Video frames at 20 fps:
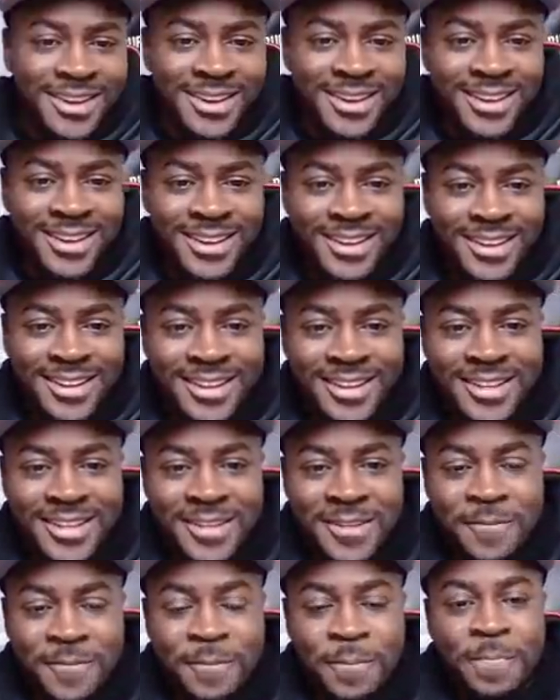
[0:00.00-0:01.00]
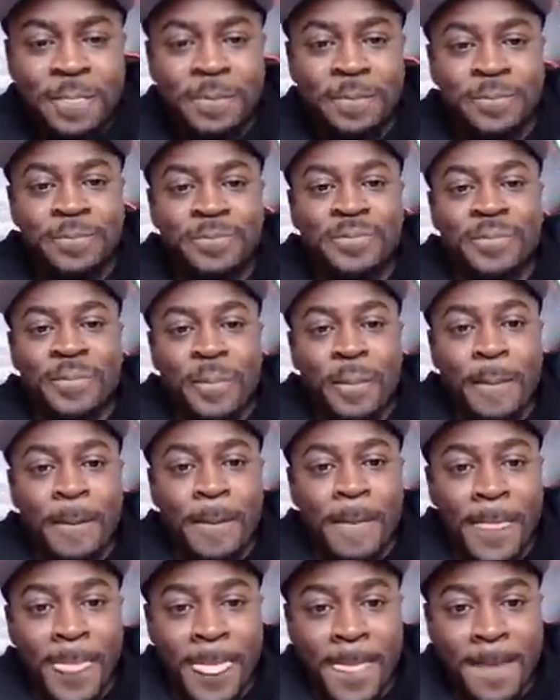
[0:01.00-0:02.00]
If I'm being honest, I was shocked that he didn't go